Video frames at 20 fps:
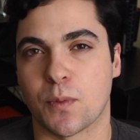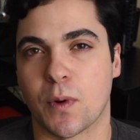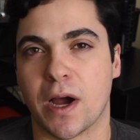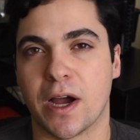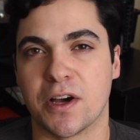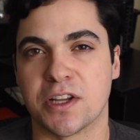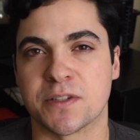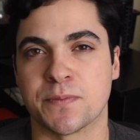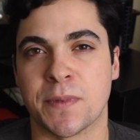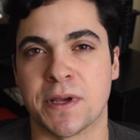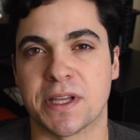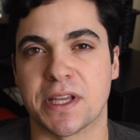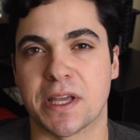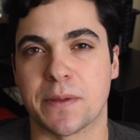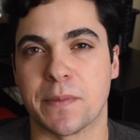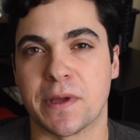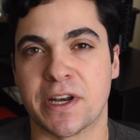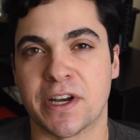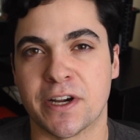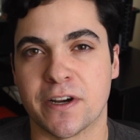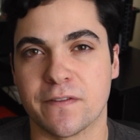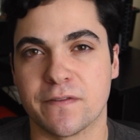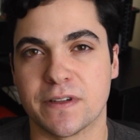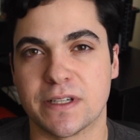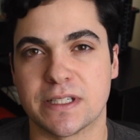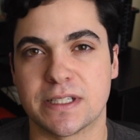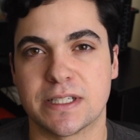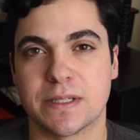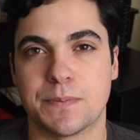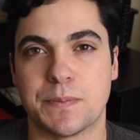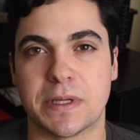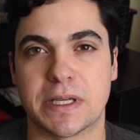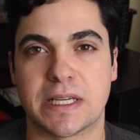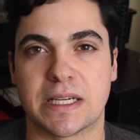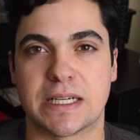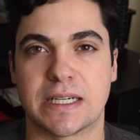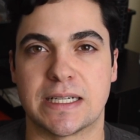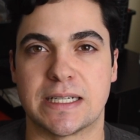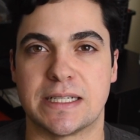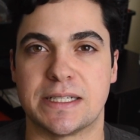why it was making me nervous
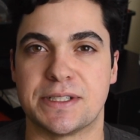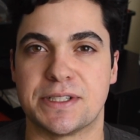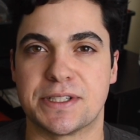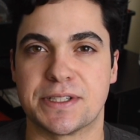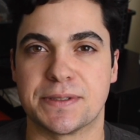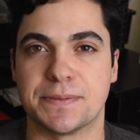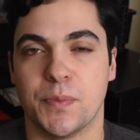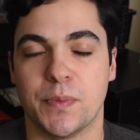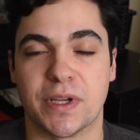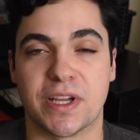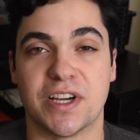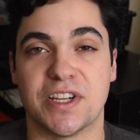because